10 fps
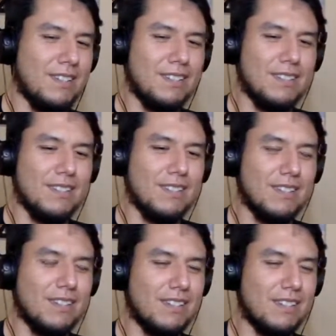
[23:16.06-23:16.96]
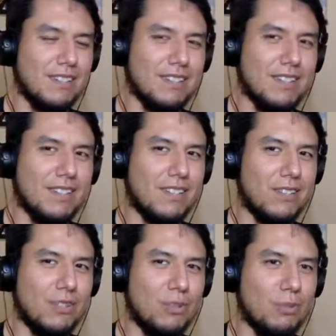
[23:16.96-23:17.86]
He says like in
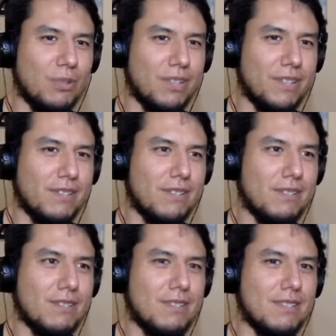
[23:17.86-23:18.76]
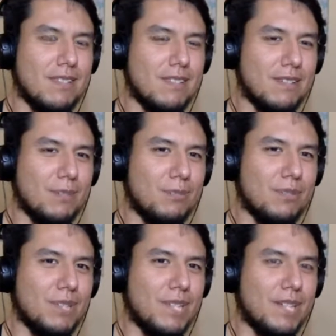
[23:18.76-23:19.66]
humor that's up
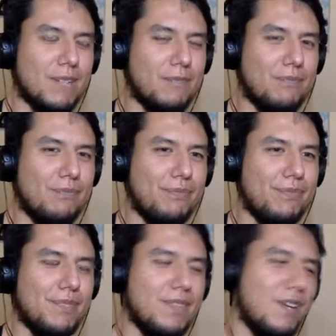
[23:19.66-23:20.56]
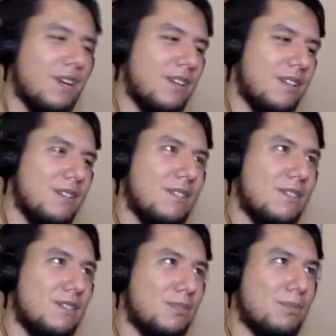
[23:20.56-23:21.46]
to like the audience's
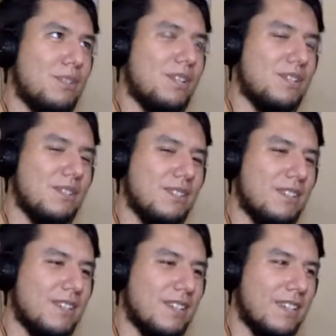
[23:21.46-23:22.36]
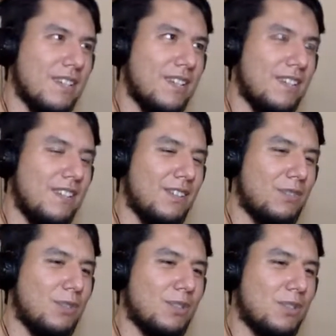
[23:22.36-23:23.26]
interpretation
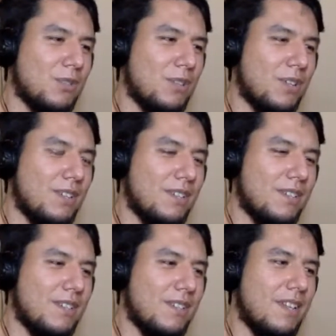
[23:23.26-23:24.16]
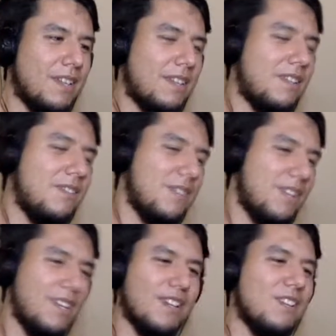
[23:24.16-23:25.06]
of what's going on. He said like even
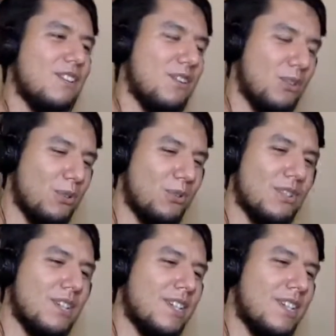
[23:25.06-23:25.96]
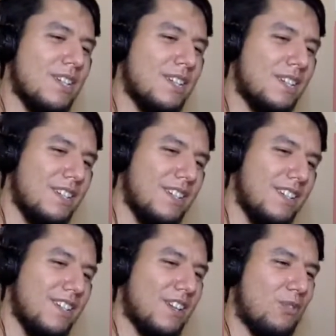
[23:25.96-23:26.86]
he didn't know
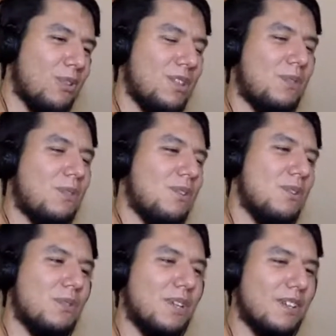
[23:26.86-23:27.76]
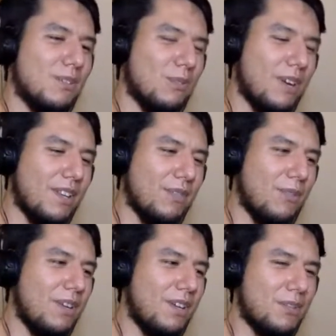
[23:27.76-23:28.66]
like what they were doing or
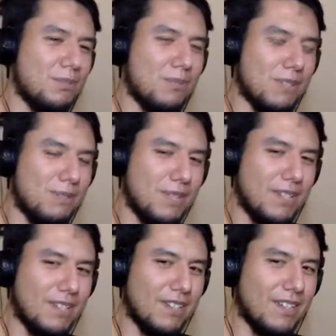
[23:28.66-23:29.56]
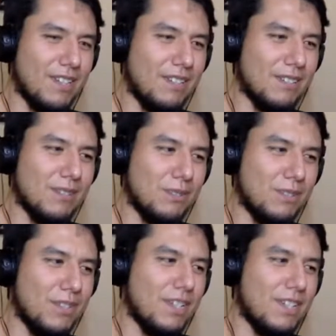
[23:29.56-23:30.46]
why he was breastfeeding that guy, so
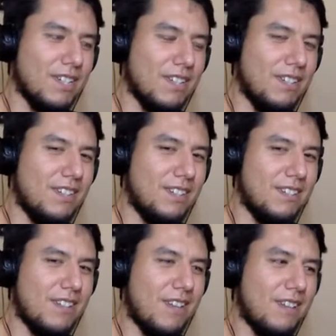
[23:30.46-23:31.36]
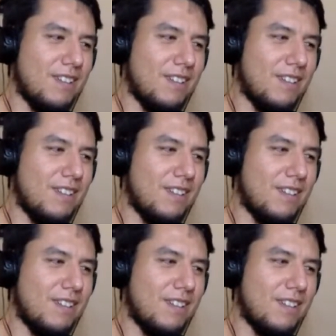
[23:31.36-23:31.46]
he just added.